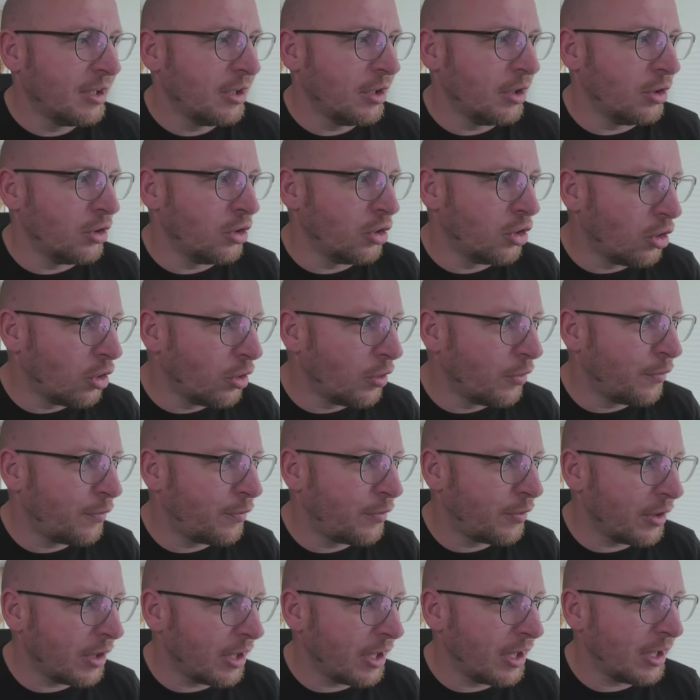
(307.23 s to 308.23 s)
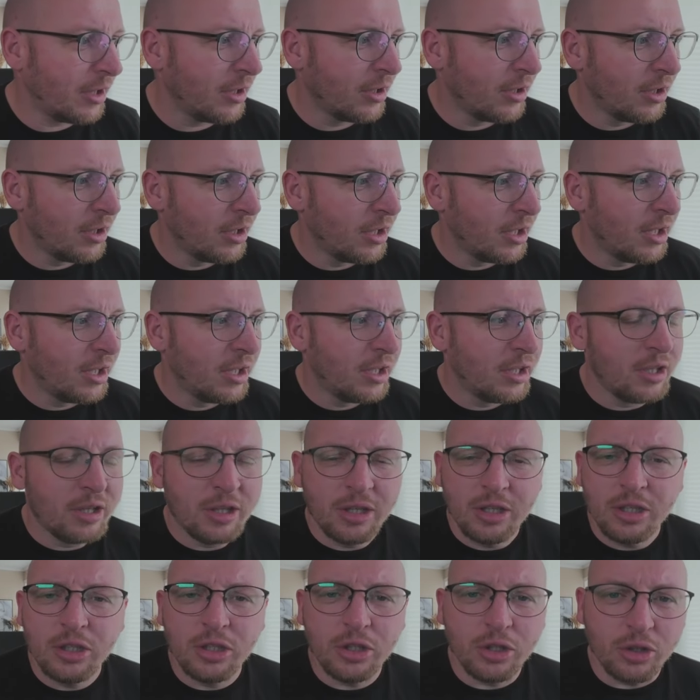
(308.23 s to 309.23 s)
And hopefully
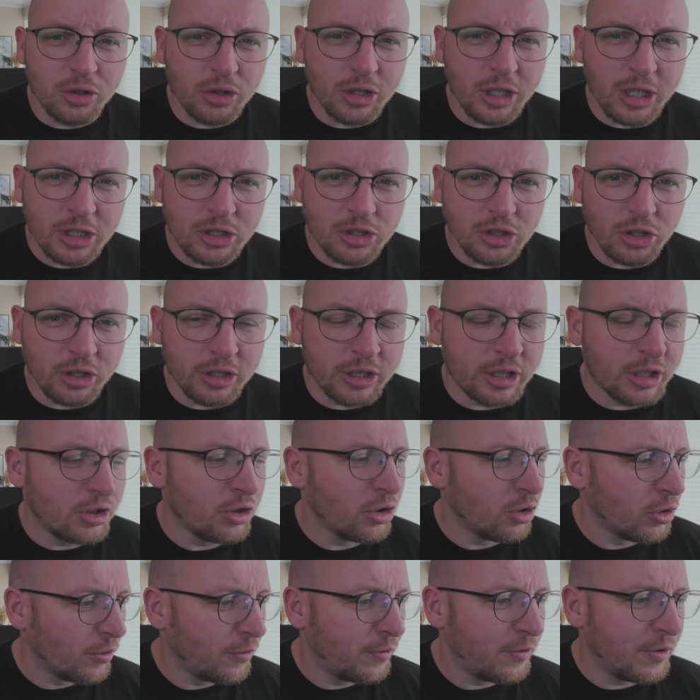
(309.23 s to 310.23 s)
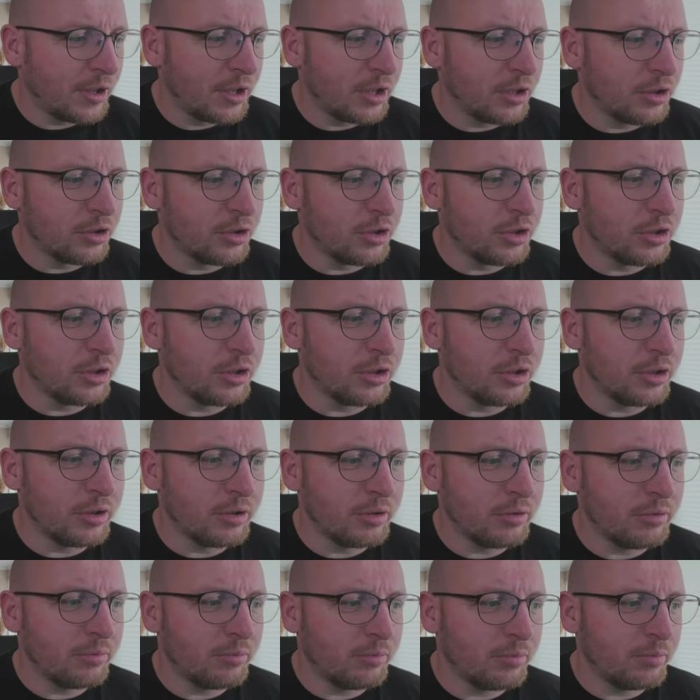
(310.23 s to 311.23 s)
you're going to enjoy it. Hopefully you're going to
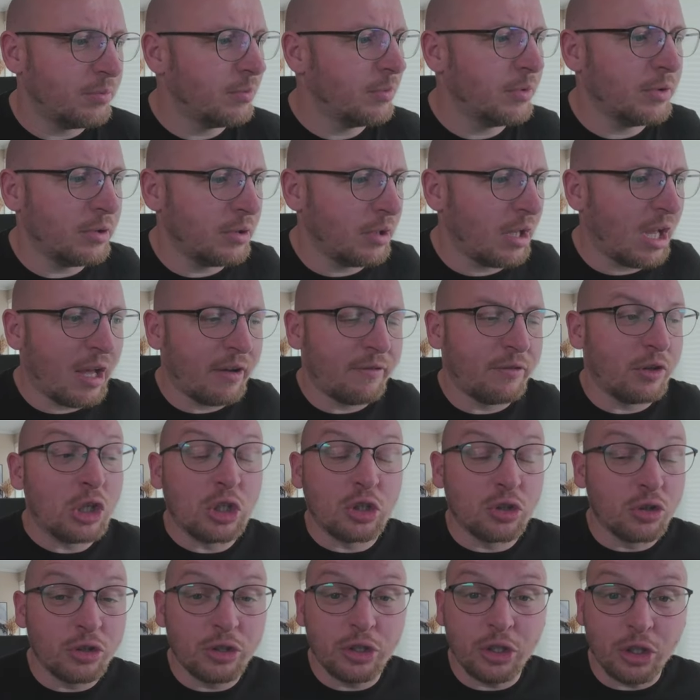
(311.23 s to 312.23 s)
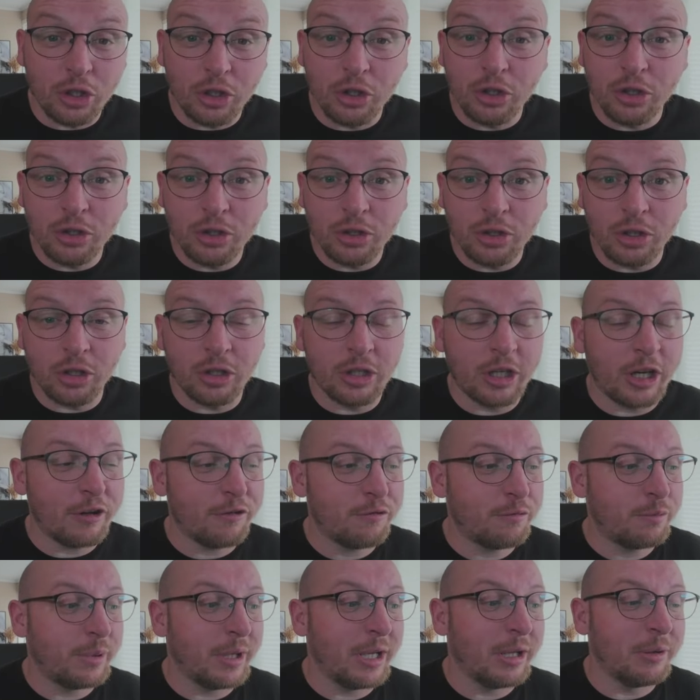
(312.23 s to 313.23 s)
have a good year on
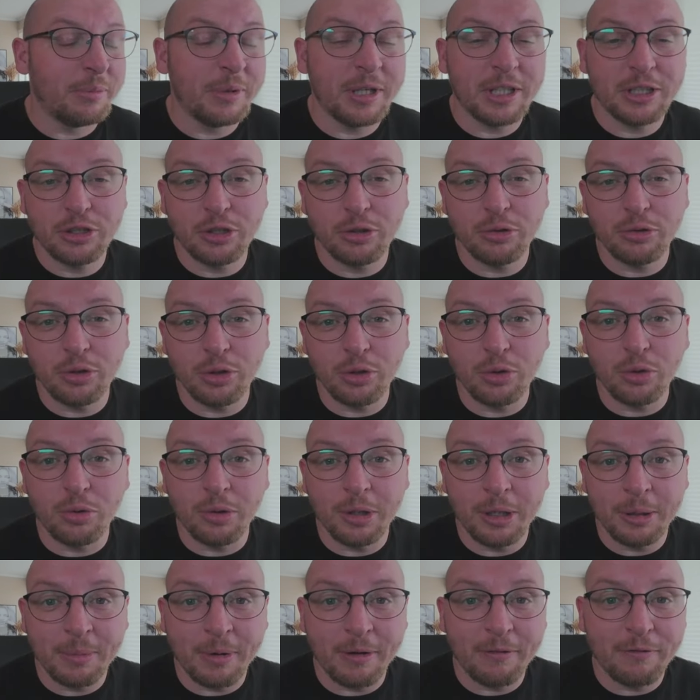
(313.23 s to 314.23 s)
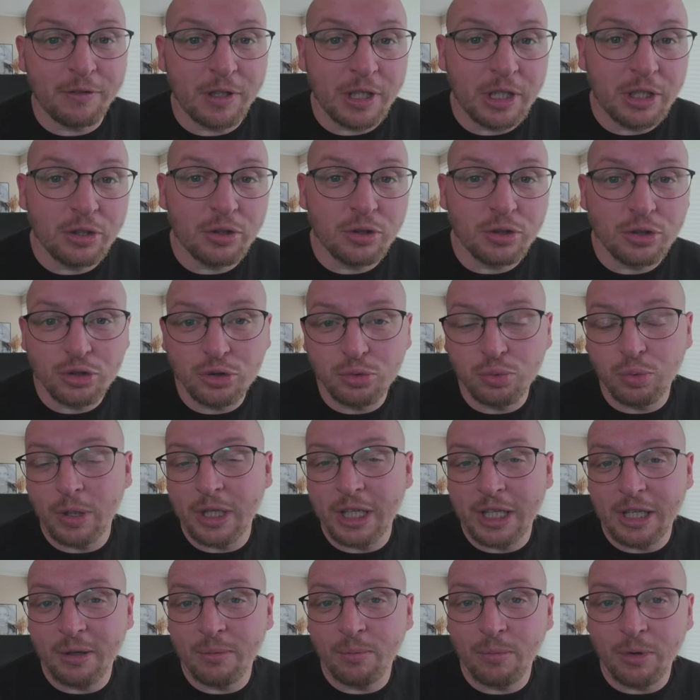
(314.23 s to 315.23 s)
FPL. Make sure you do go into my videos
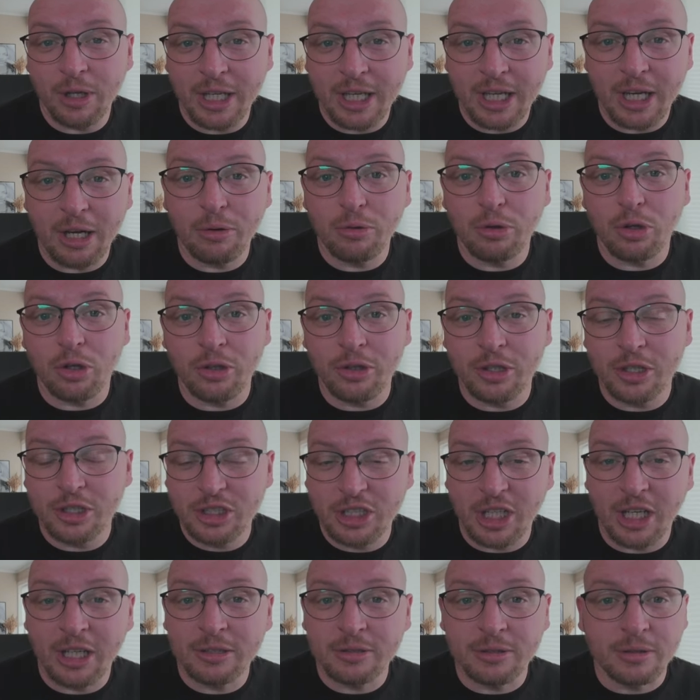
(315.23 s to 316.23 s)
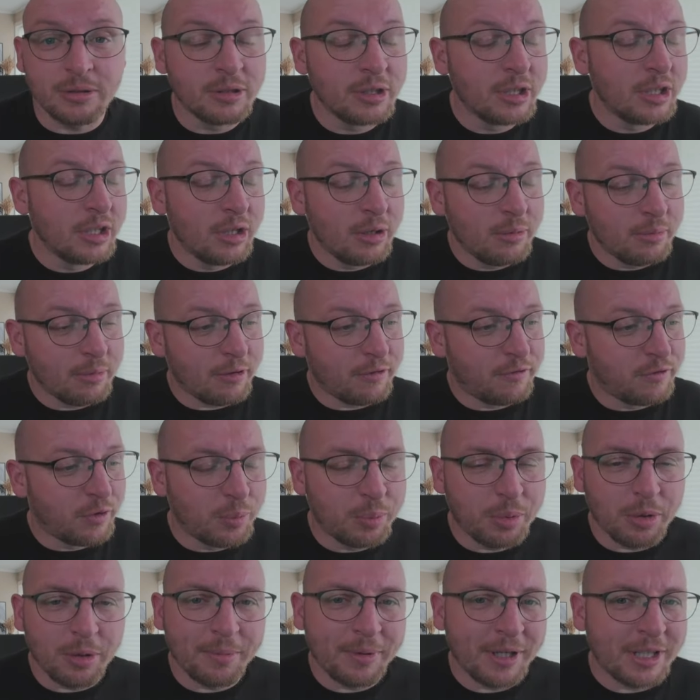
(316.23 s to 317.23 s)
week in, week out on the channel. My
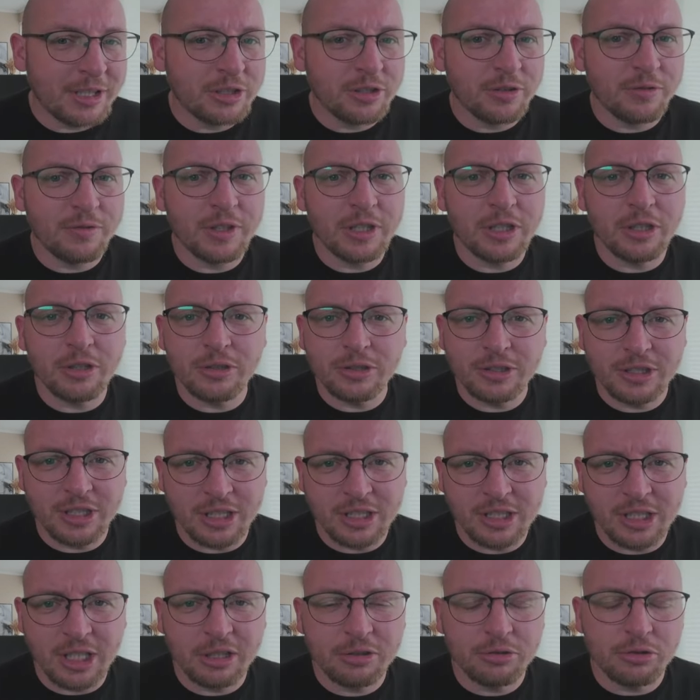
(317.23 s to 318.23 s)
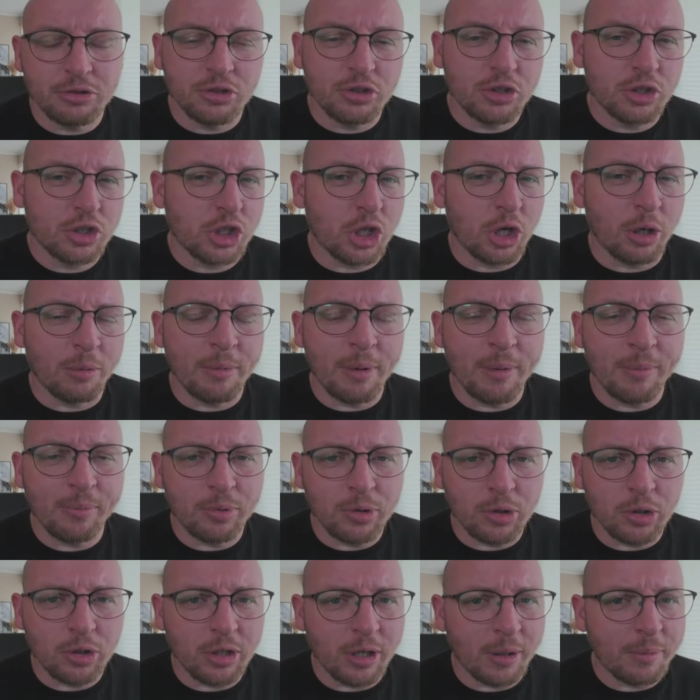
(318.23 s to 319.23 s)
Football Manager videos, etc. And just comment
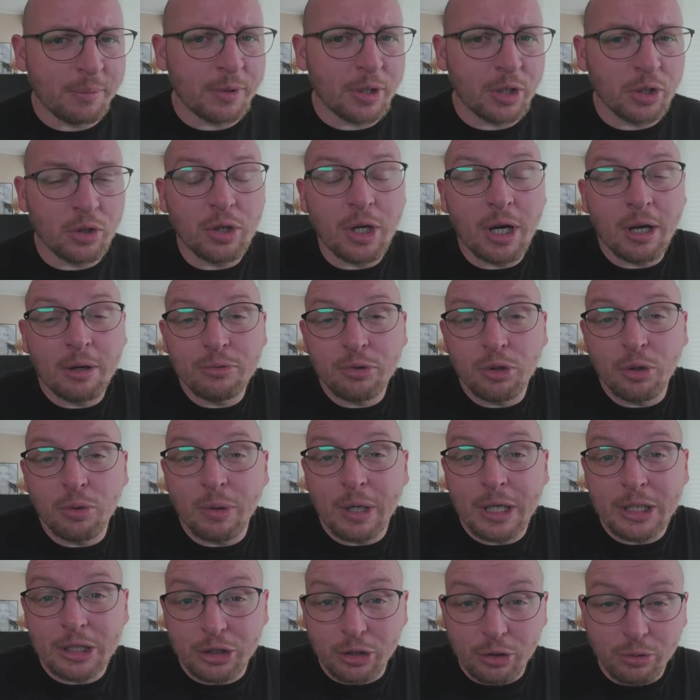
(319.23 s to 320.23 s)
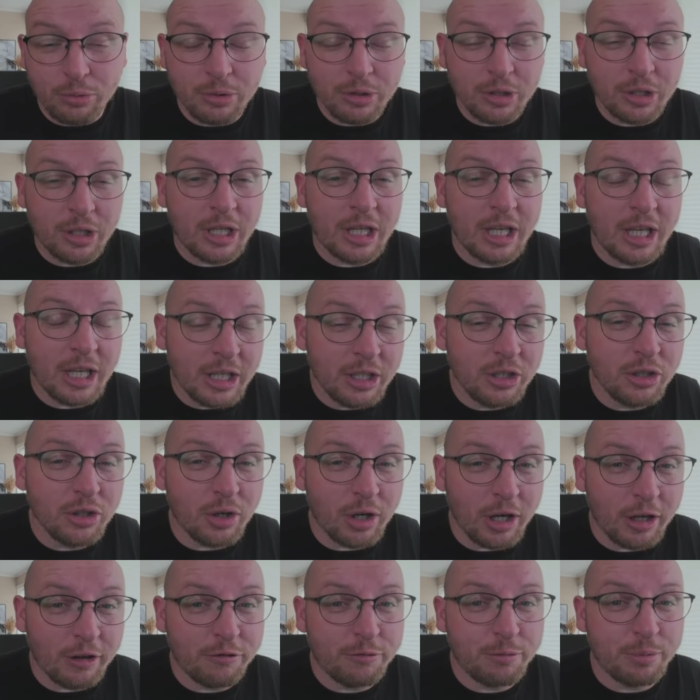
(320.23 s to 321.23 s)
below. Let me know how you are doing in
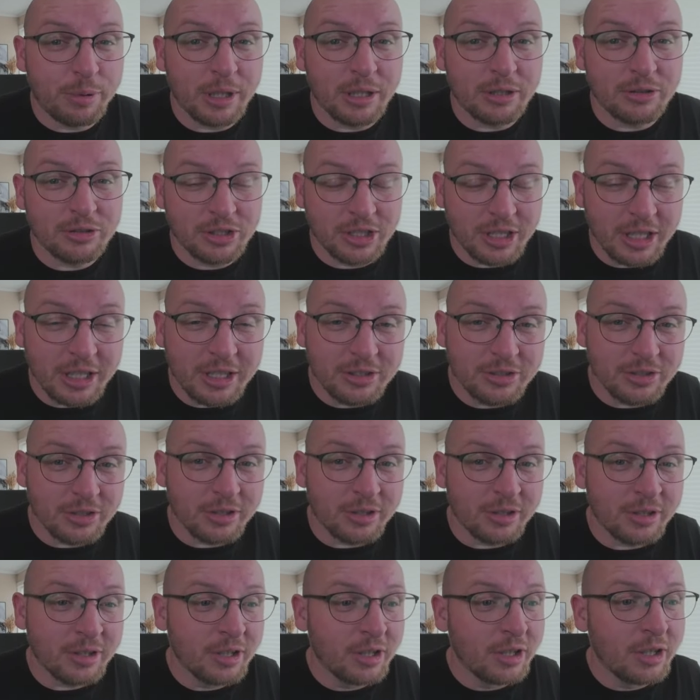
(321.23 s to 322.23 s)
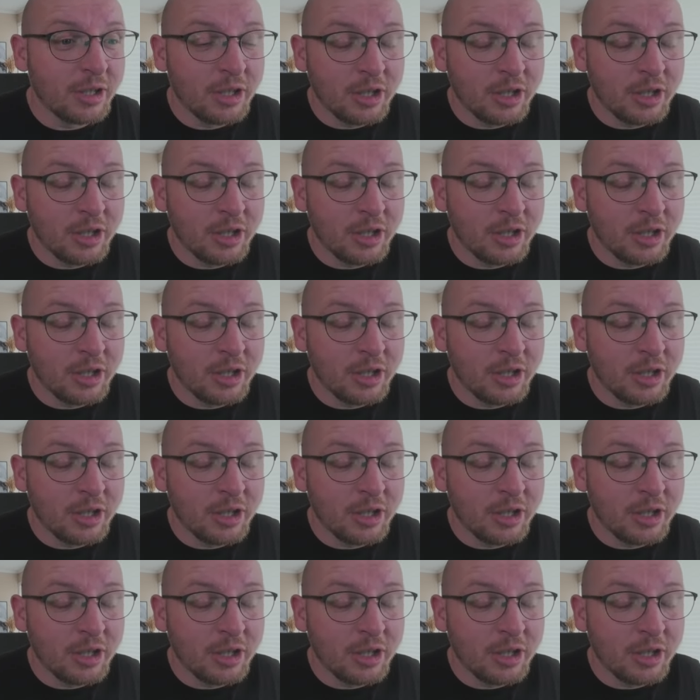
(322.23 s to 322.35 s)
your FPL season.